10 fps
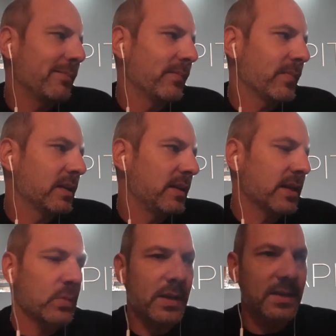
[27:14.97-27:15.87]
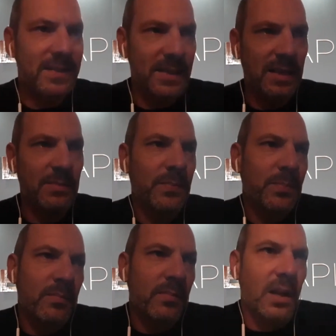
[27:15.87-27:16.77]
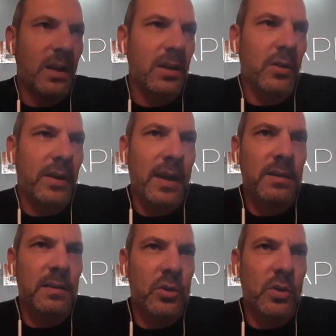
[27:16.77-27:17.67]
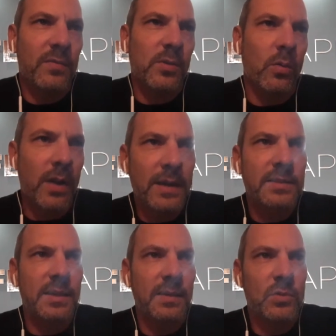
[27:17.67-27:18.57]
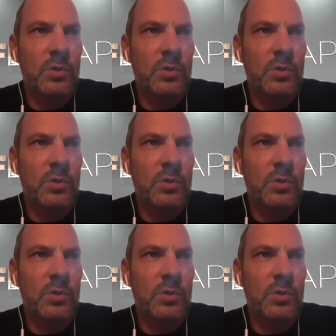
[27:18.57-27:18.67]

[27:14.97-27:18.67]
Next one is team. Do you have the right team to